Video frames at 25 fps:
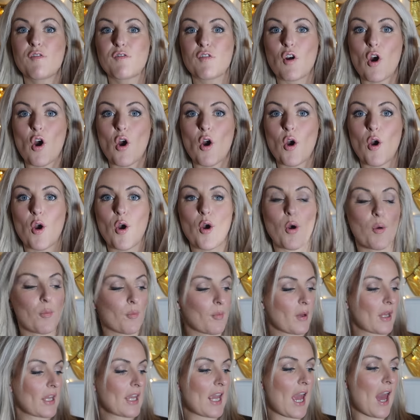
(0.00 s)

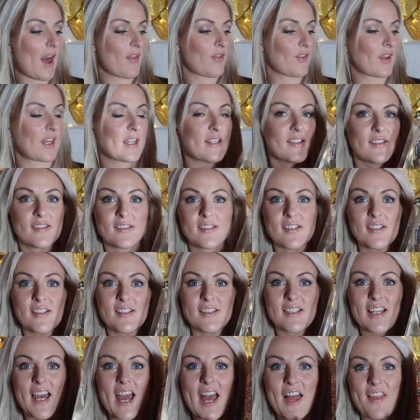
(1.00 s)
from Cath Kidson,